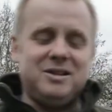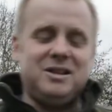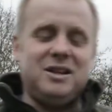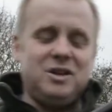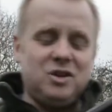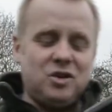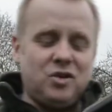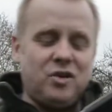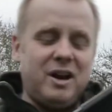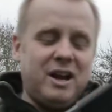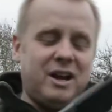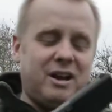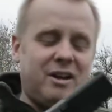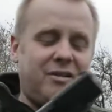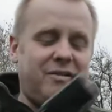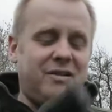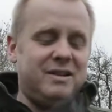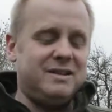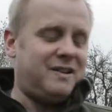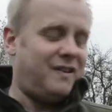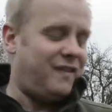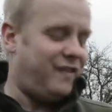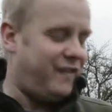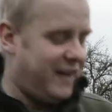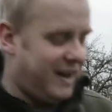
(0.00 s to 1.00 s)
the trigger
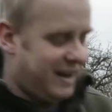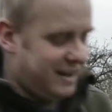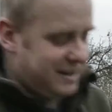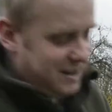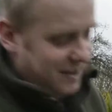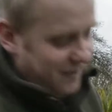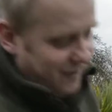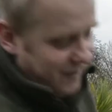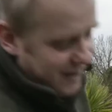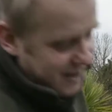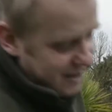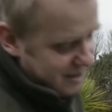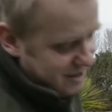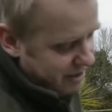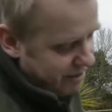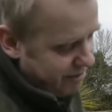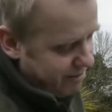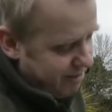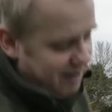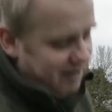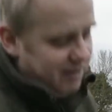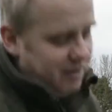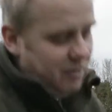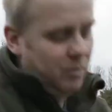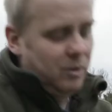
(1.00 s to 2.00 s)
is effectively
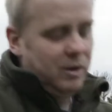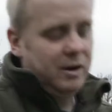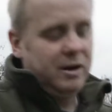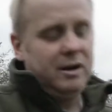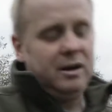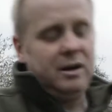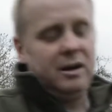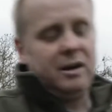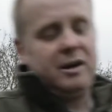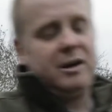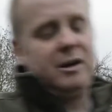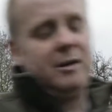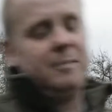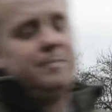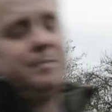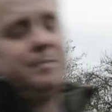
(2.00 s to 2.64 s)
doing the work